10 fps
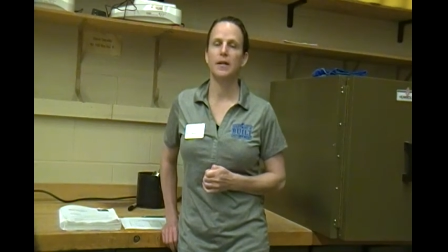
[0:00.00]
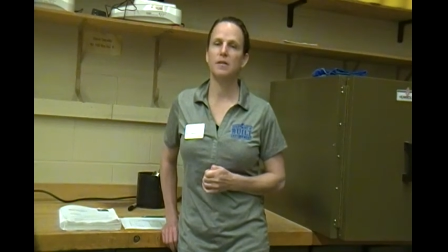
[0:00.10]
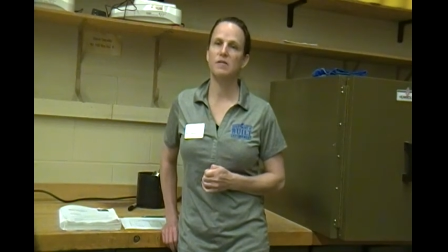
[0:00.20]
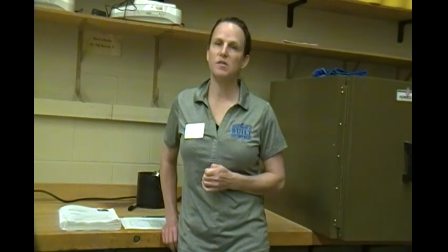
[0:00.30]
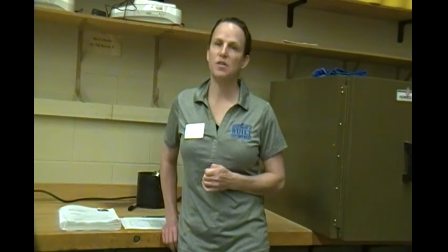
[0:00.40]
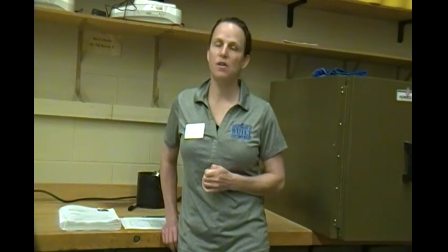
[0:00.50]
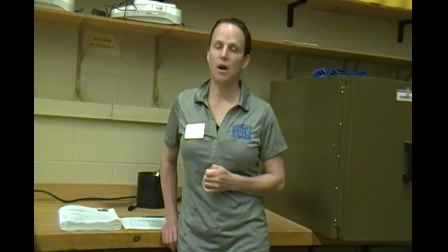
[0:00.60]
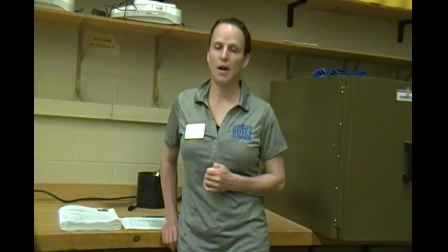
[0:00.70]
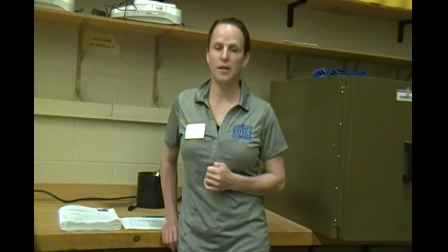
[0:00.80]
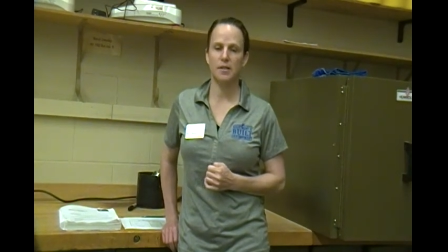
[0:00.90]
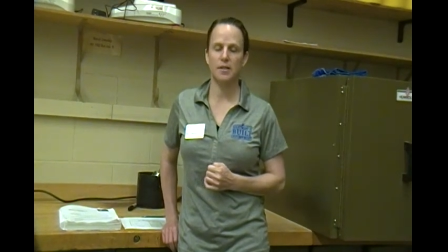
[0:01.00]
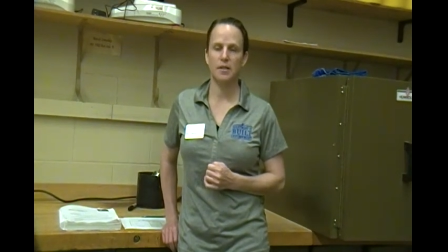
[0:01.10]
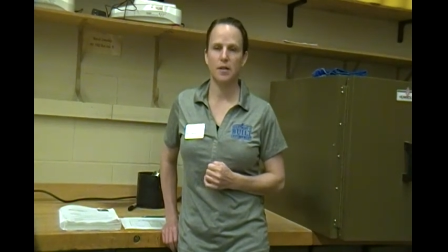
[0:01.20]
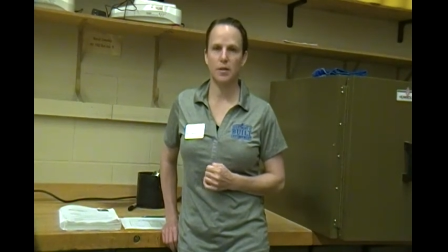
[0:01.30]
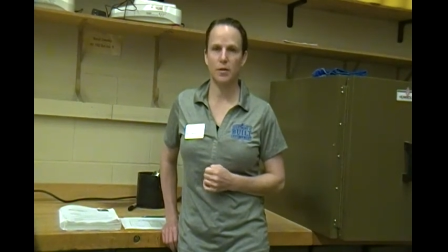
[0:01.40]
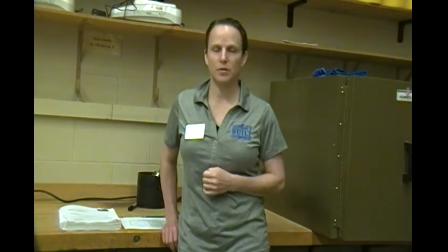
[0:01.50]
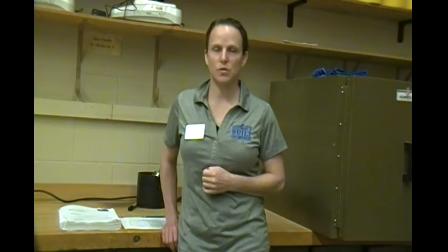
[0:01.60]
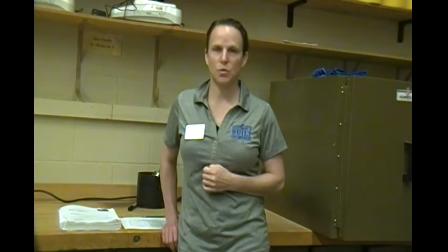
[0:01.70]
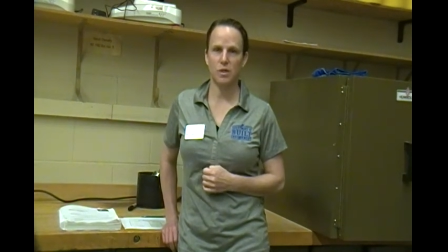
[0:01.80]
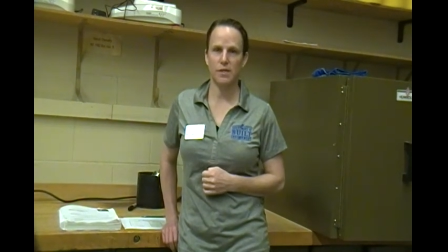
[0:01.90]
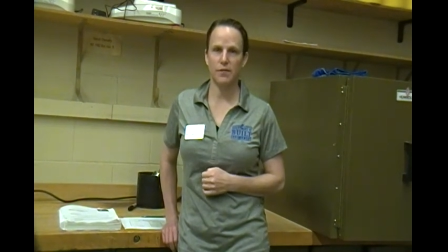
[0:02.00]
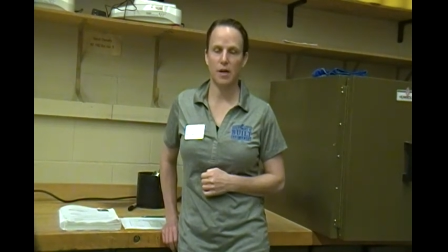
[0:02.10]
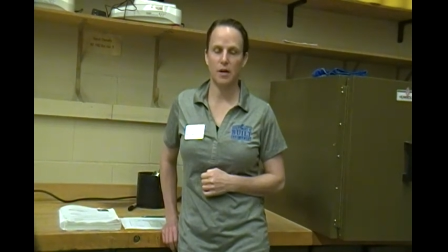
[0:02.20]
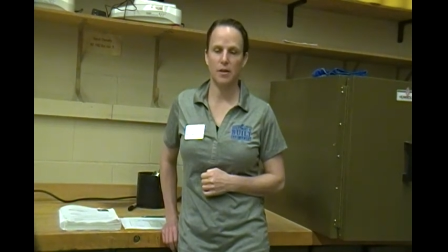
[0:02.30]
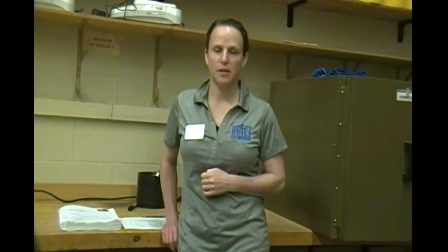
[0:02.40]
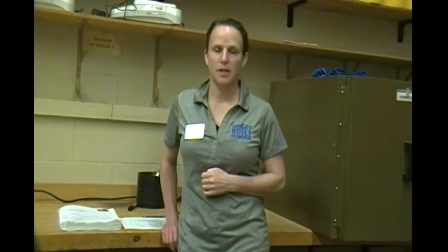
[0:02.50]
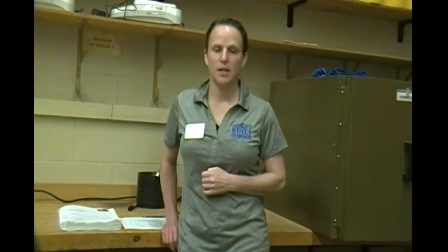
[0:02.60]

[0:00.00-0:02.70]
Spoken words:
is not a good source of error.